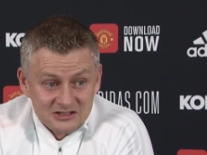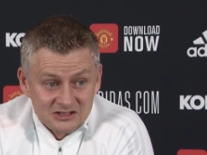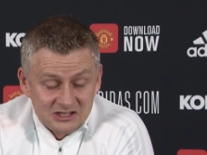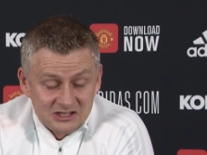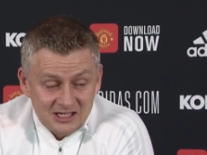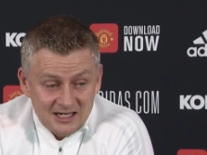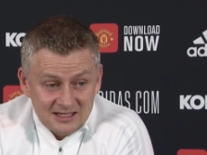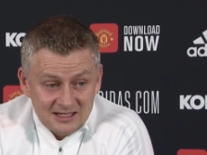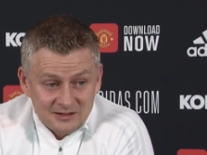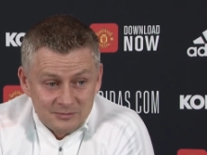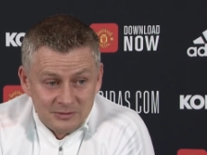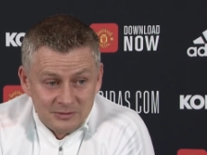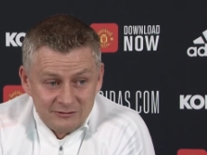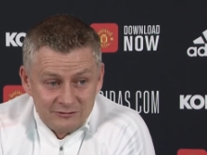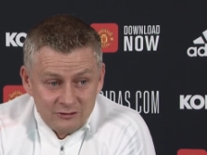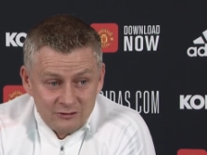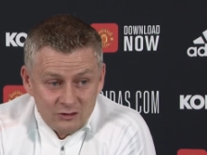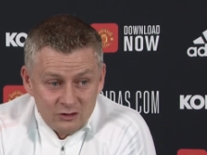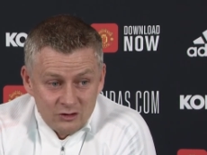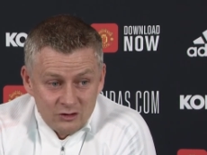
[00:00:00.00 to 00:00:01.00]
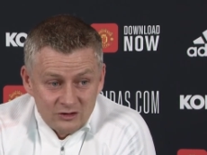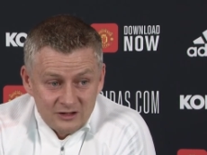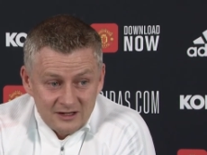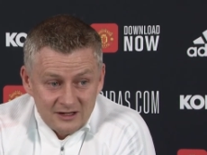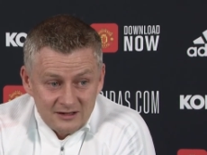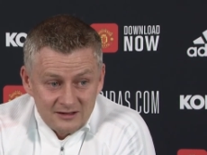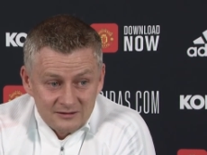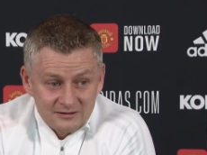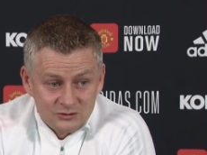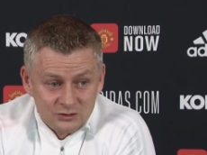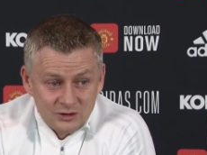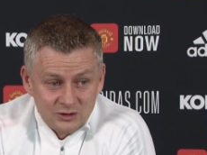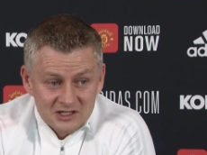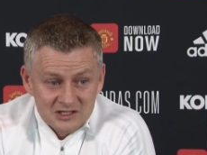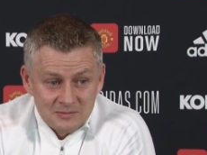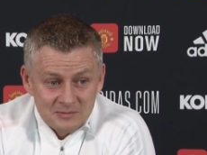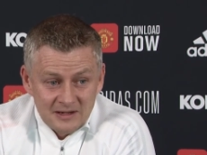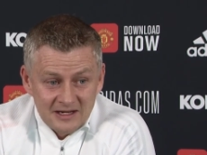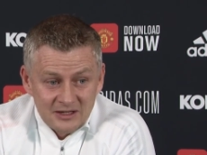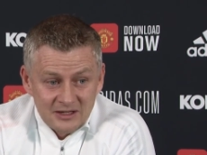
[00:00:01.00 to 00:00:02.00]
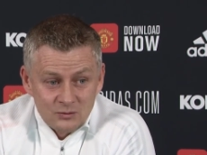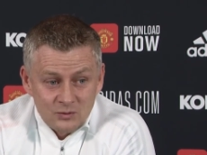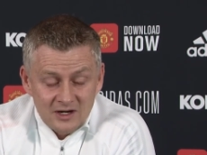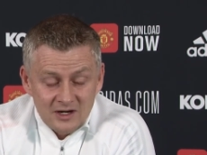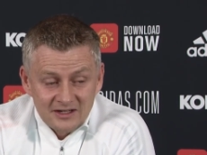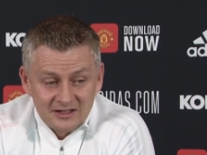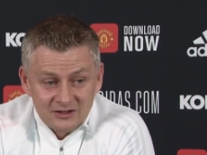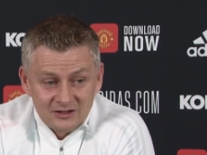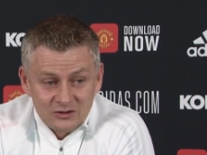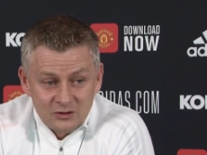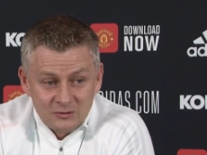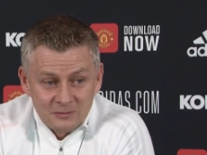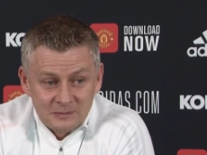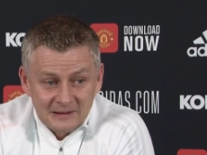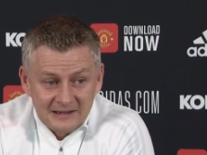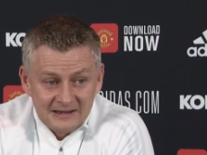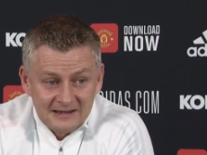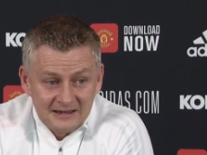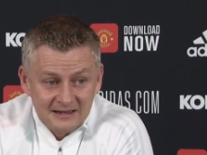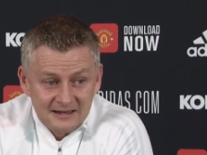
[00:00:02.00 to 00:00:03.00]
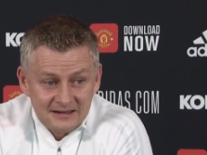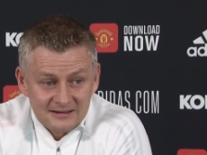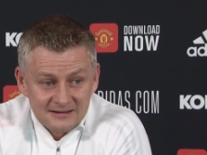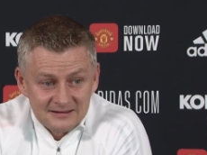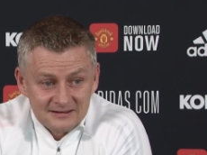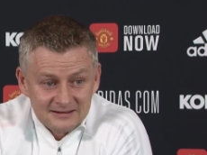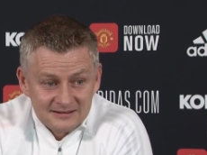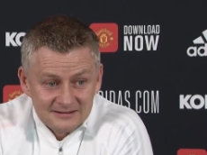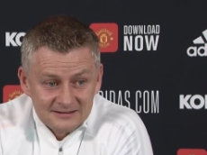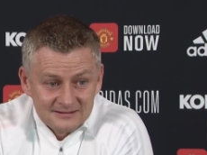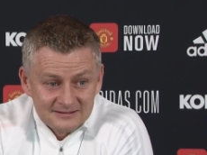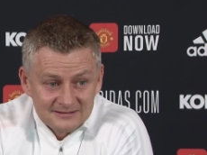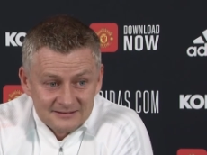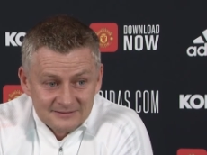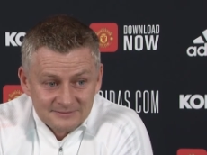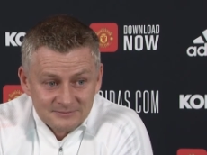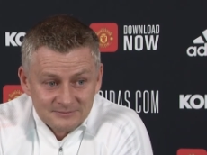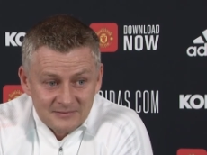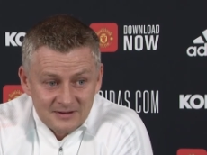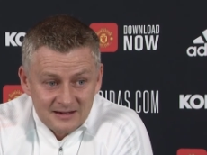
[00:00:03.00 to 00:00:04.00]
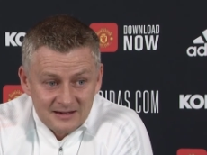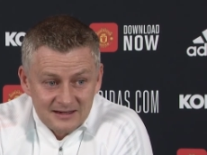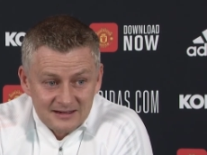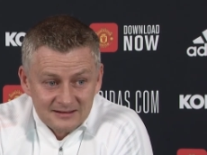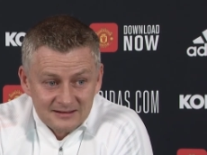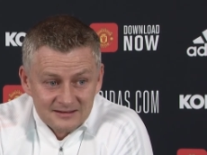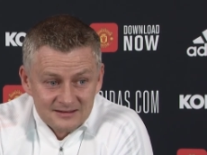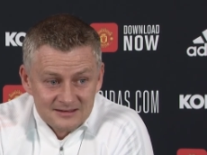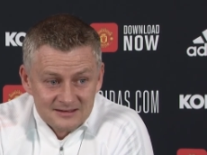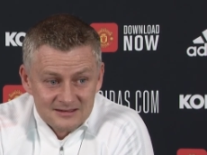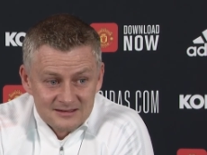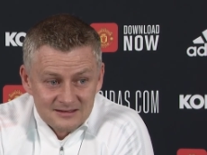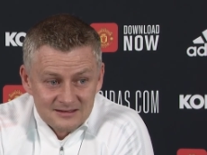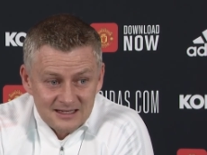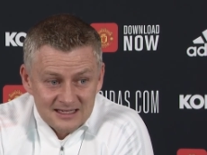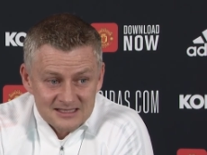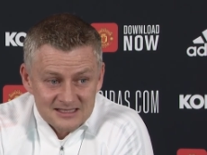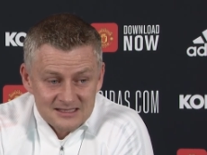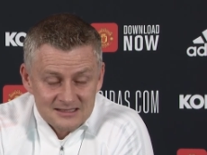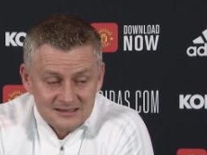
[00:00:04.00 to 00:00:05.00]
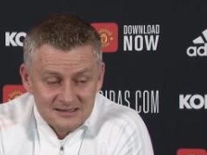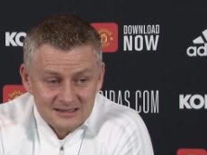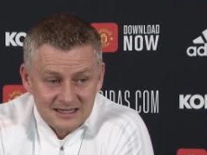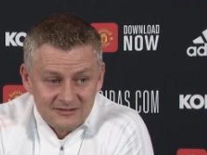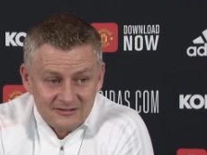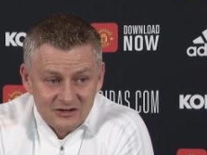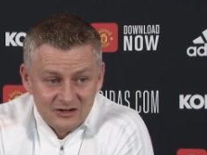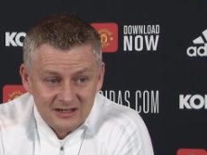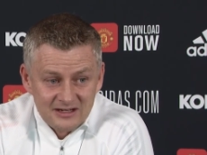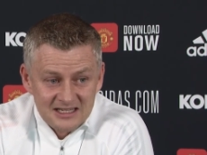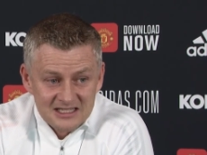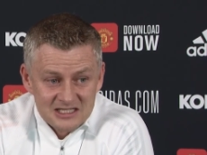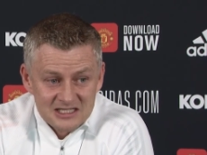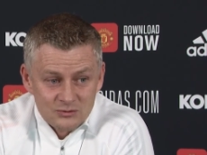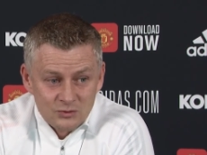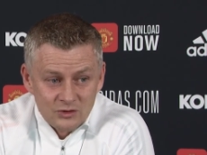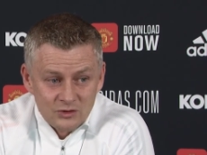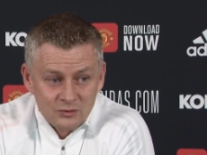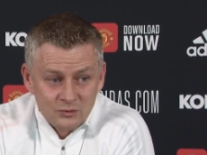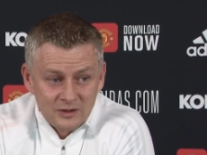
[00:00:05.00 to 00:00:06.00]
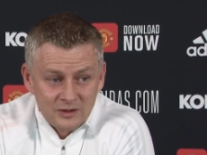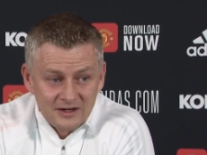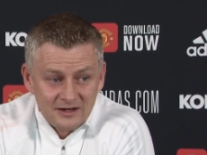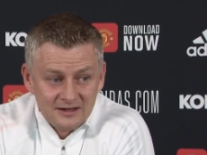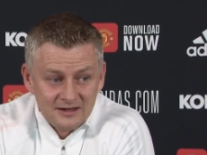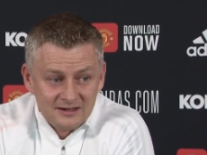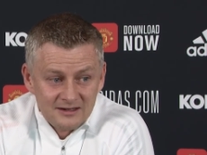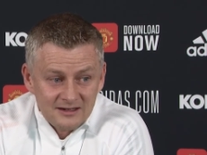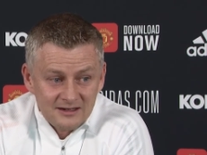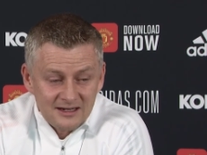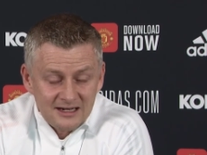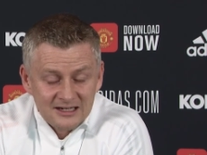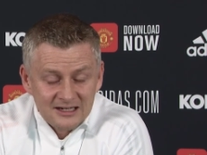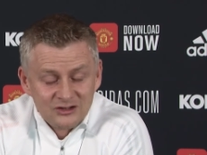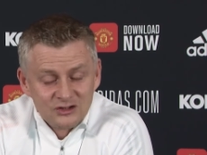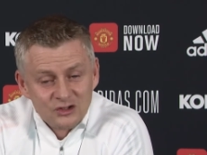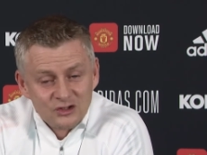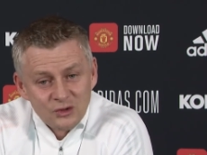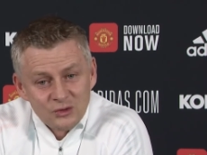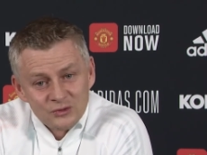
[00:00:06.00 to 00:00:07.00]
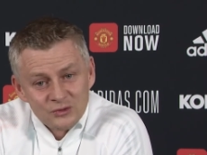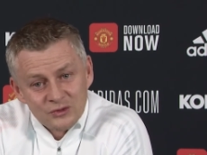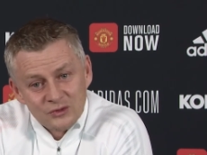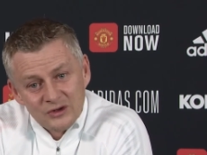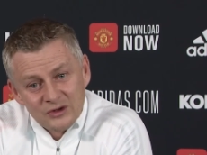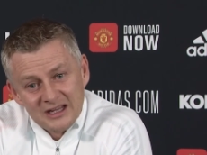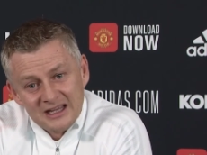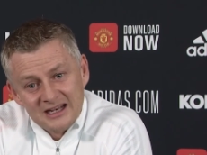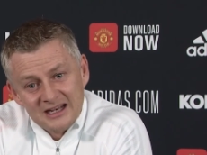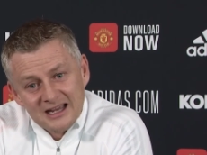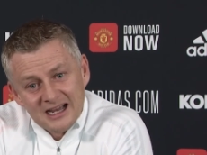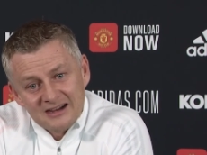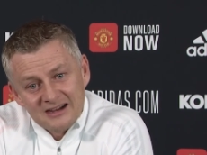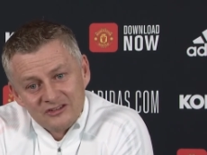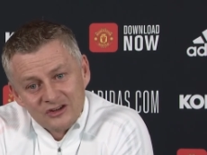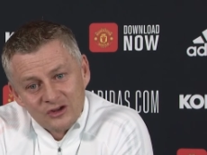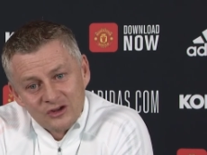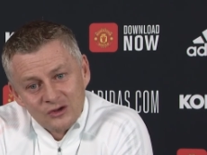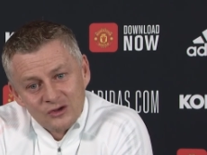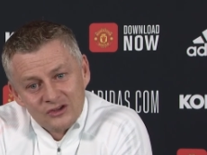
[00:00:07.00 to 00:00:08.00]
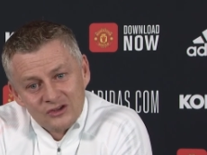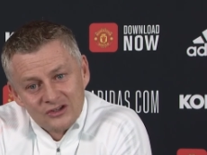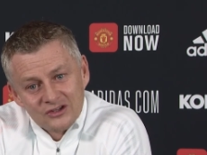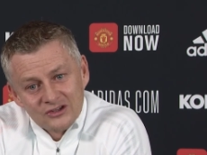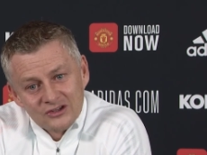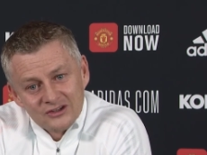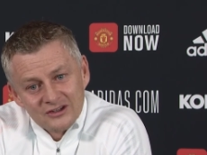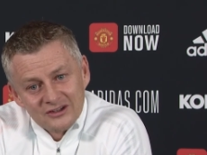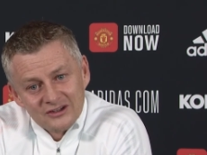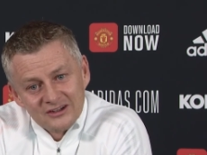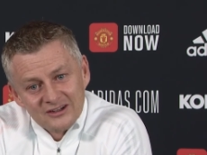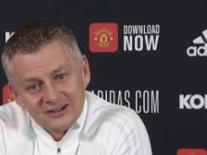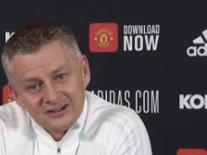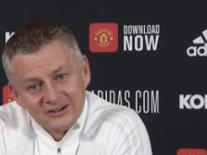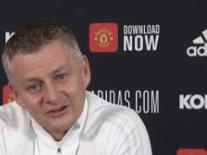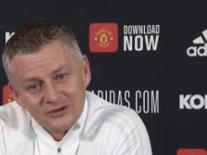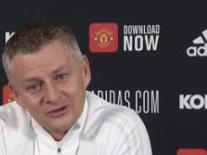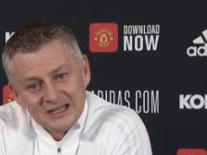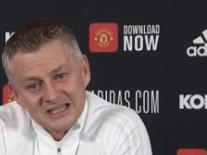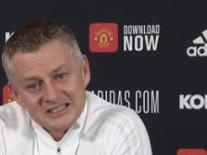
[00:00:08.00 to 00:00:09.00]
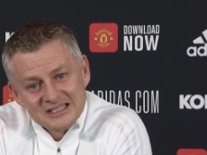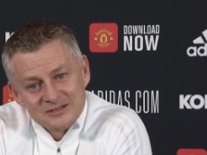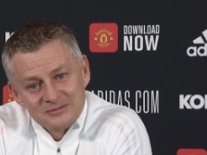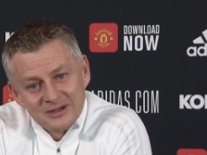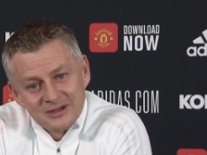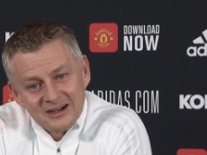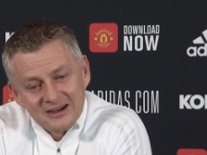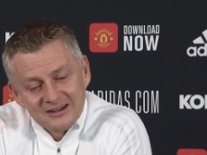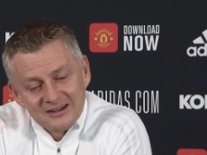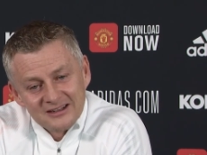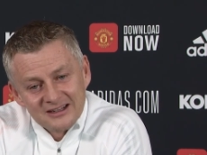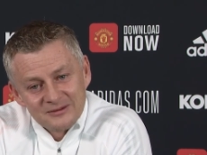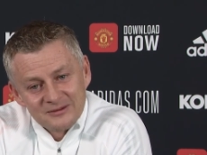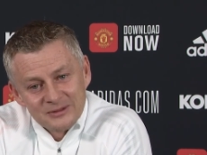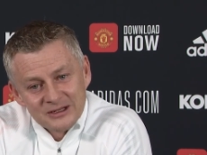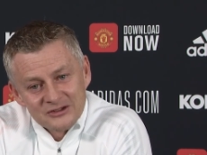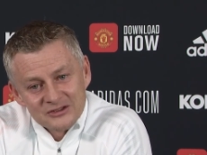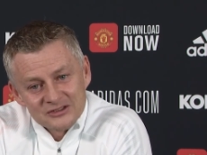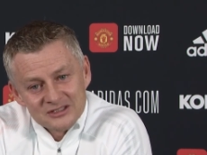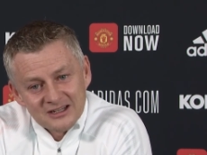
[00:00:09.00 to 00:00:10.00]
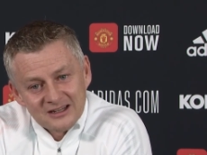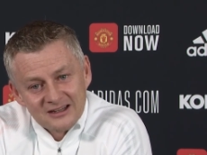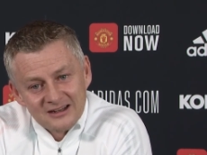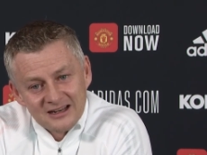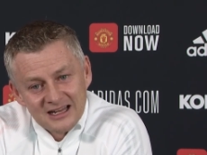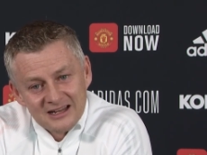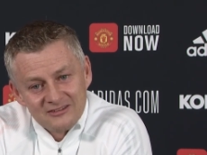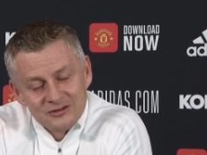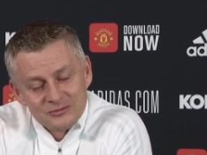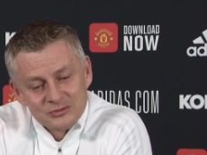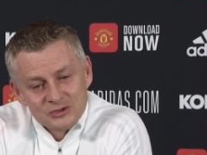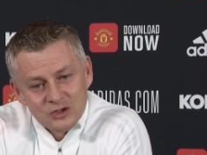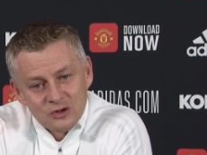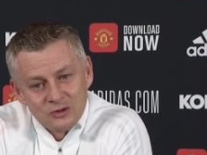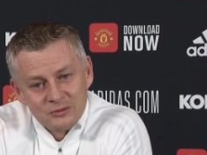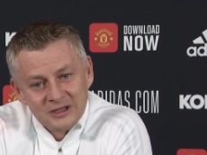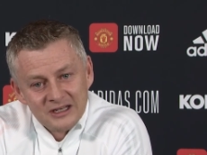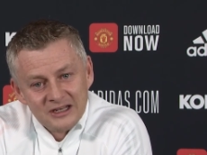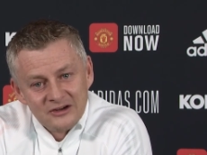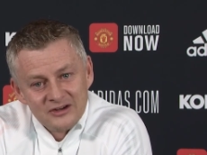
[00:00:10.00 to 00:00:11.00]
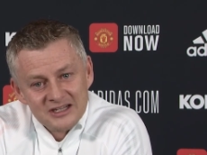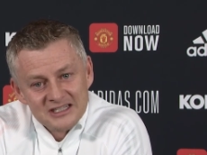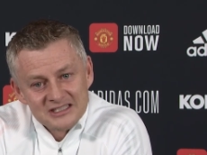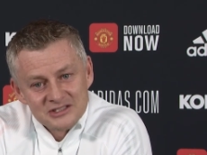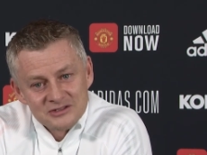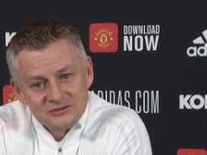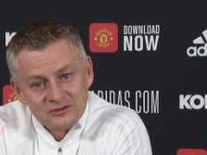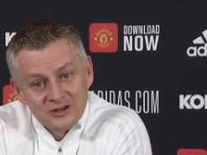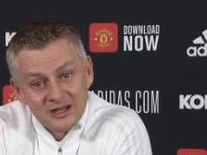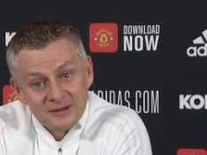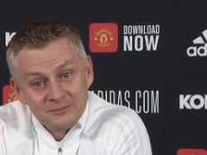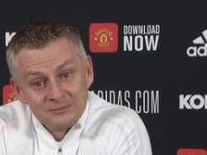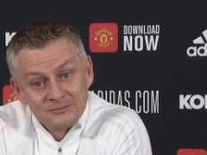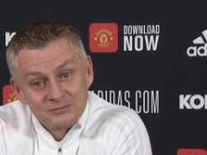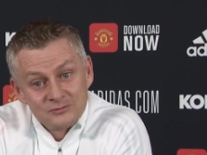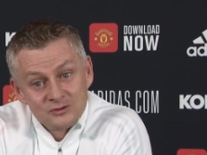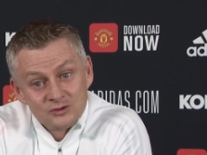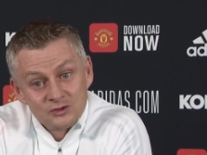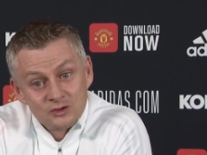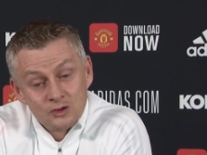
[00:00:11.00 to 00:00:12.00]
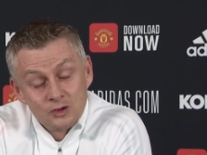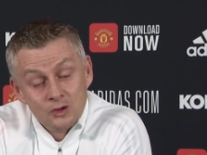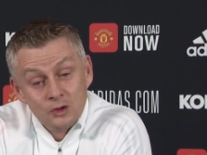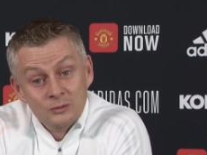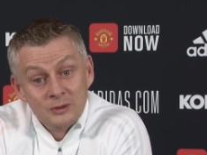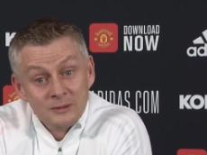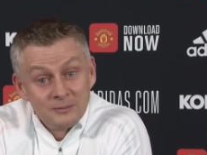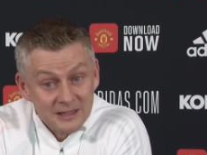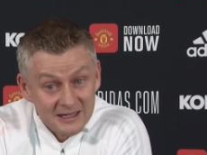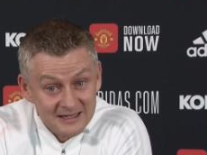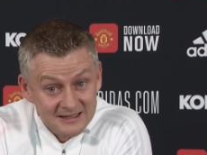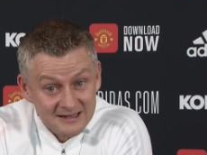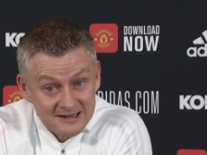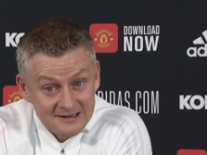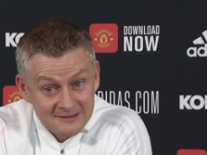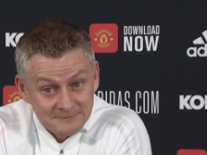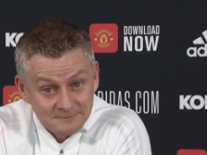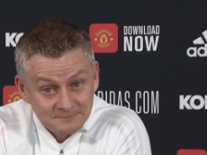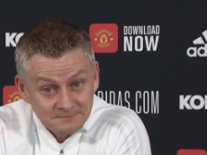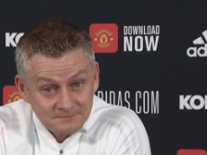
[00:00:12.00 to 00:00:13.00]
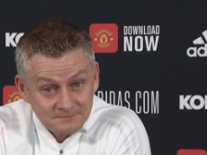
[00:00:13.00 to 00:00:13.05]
chat before that, to explain why they don't play. And that's never an easy one when I don't really have a good reason behind it, because I can give them so many reasons for them to be playing.